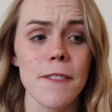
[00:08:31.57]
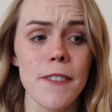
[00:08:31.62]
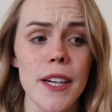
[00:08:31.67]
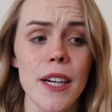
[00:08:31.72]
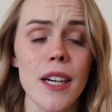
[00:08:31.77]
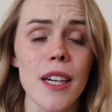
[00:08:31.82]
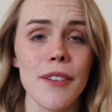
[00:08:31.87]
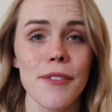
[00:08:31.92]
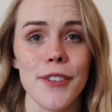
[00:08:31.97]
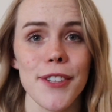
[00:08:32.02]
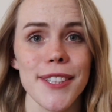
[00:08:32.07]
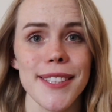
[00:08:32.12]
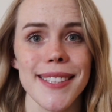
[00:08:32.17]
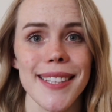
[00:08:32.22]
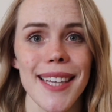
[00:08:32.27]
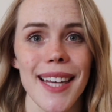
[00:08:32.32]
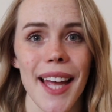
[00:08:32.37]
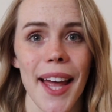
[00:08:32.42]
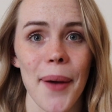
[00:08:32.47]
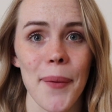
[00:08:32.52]
very first
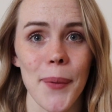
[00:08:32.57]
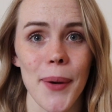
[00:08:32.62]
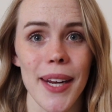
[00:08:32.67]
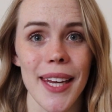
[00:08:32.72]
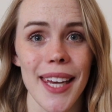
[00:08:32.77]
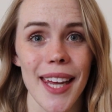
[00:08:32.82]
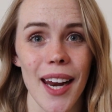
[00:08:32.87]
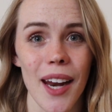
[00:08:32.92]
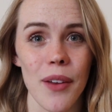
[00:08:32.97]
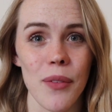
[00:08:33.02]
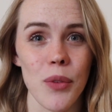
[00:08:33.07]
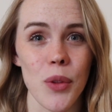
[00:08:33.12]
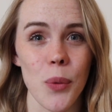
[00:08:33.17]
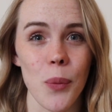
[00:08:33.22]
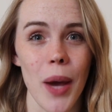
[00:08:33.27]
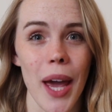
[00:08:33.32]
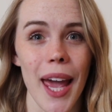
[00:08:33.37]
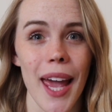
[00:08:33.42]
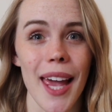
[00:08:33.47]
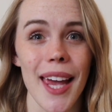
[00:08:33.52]
thing I want to get out of the
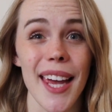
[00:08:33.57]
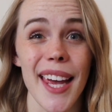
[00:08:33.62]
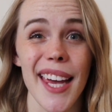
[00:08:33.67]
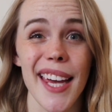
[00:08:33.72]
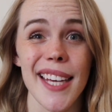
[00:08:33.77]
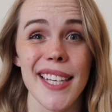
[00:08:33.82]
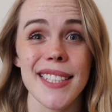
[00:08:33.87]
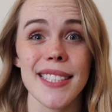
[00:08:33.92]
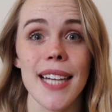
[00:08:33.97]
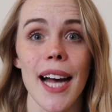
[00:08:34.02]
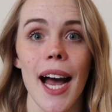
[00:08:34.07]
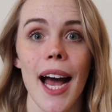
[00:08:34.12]
way is